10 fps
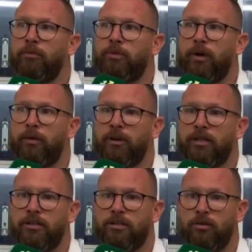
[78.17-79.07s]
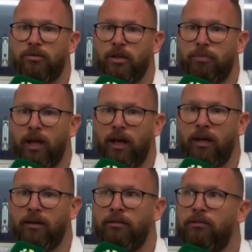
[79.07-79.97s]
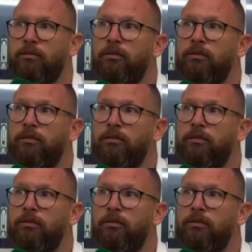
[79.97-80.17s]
20 minutes of so to play, and